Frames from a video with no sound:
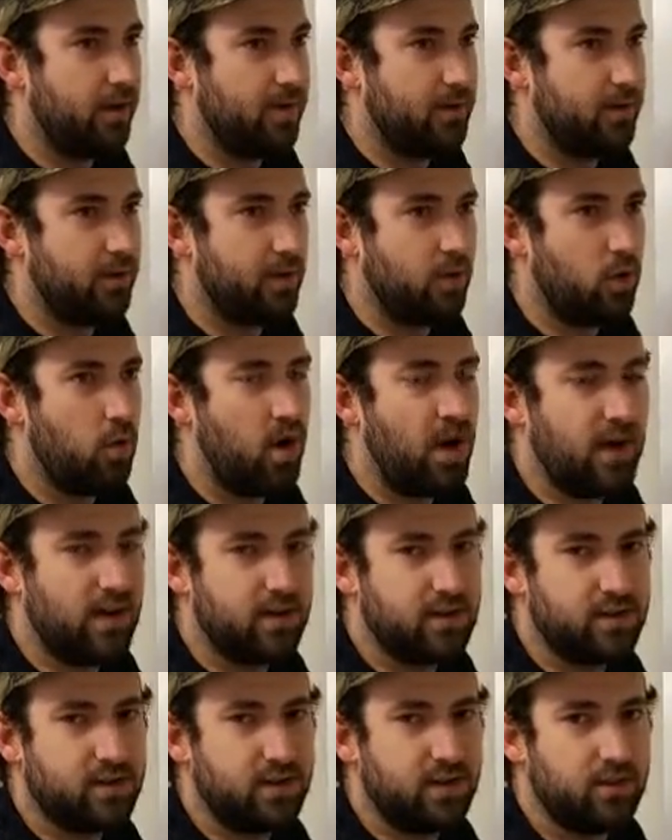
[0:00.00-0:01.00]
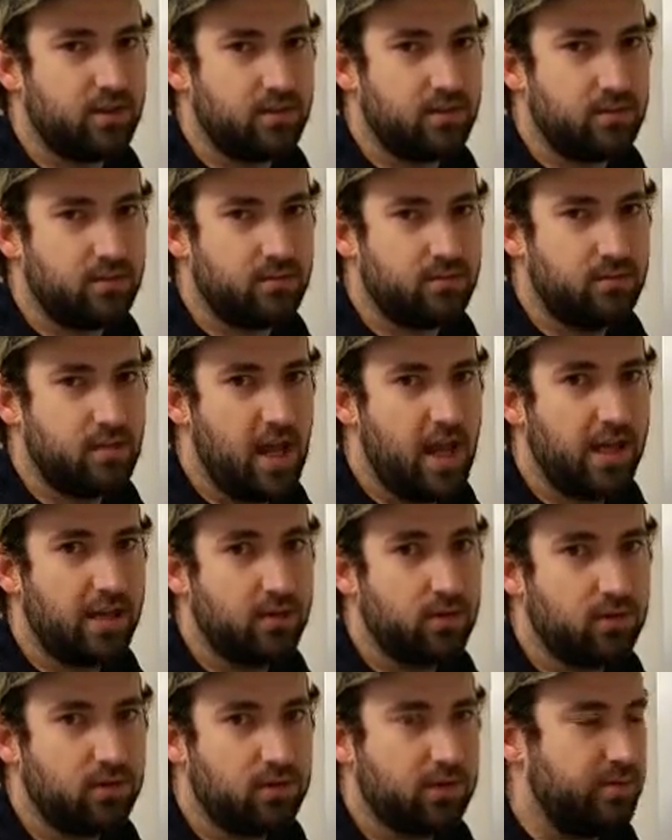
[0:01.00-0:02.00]
requires the
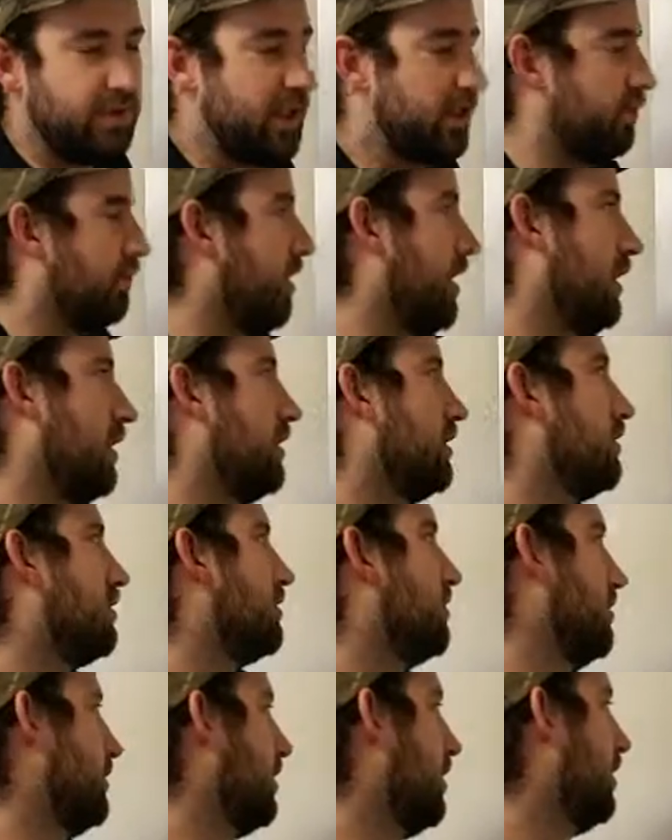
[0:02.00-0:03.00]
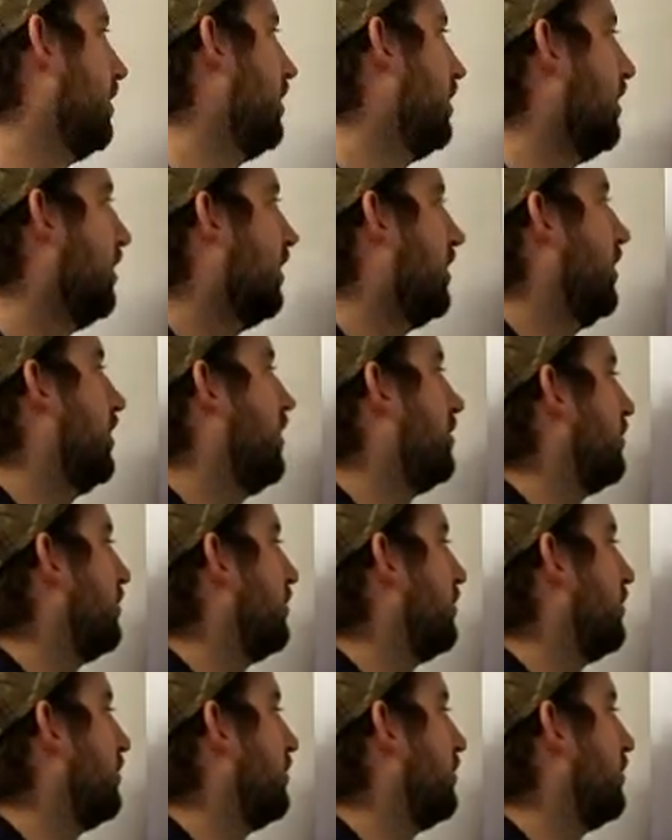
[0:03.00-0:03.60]
angle to be in radians. And